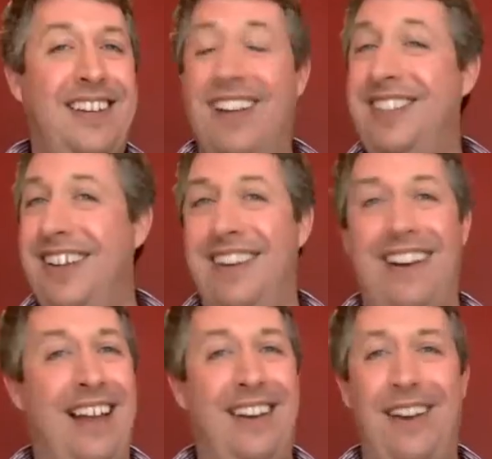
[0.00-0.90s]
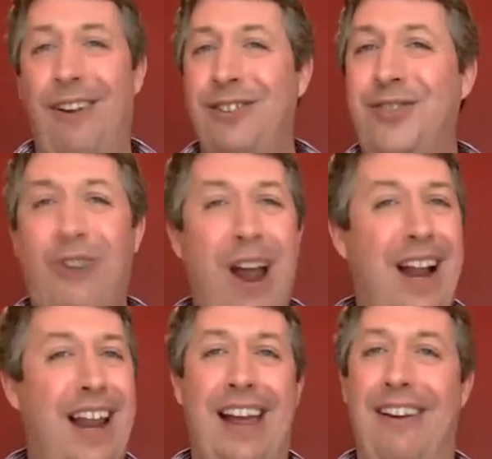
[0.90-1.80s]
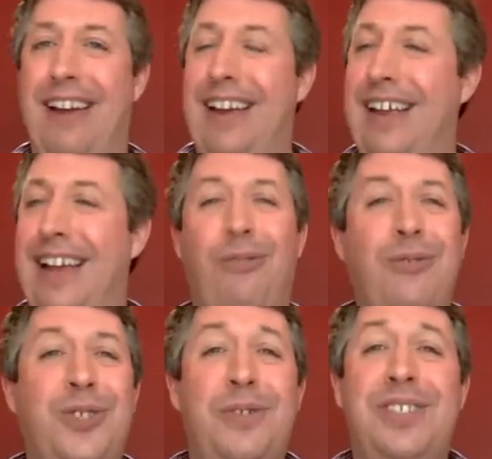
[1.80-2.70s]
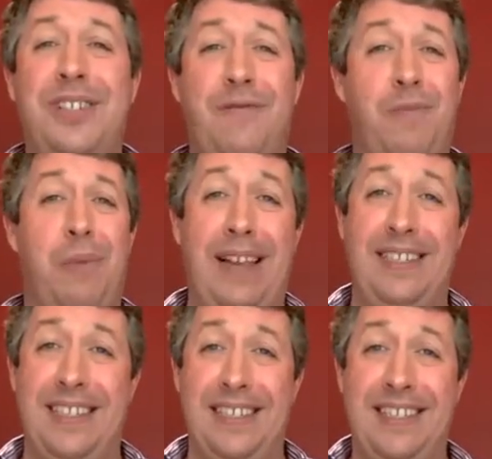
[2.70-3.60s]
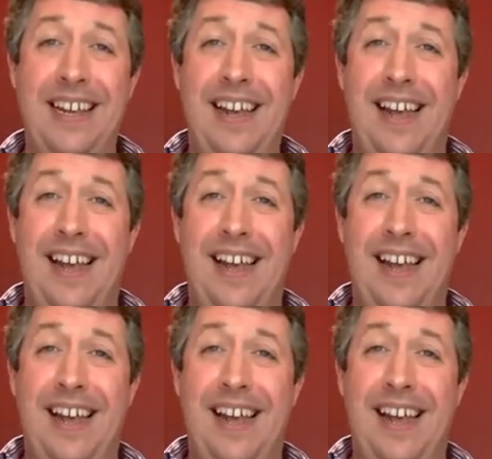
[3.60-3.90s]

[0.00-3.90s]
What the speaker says: Qatar and Australia and all sorts of different places.